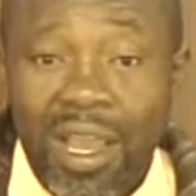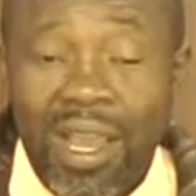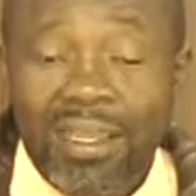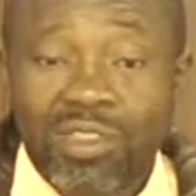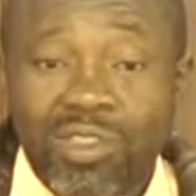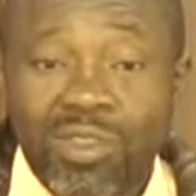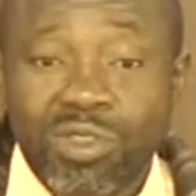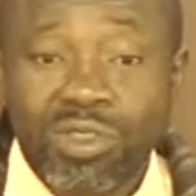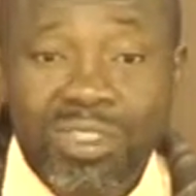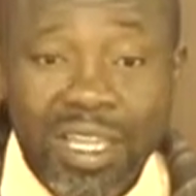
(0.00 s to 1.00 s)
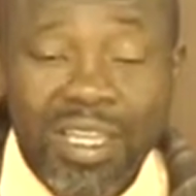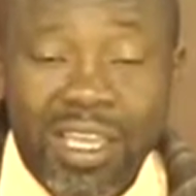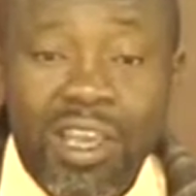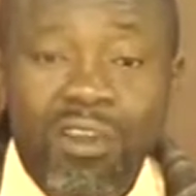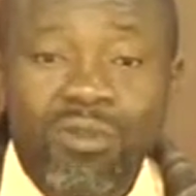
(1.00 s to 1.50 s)
and to take
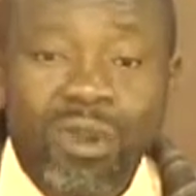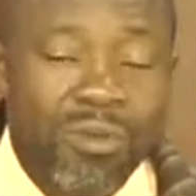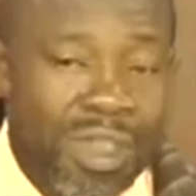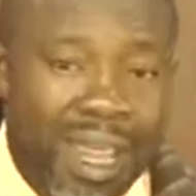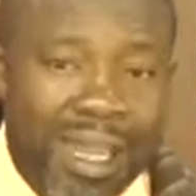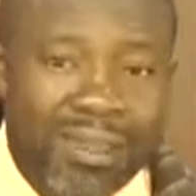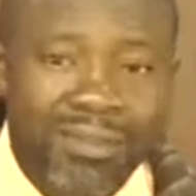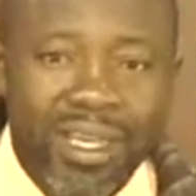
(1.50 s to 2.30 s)
care of what we have.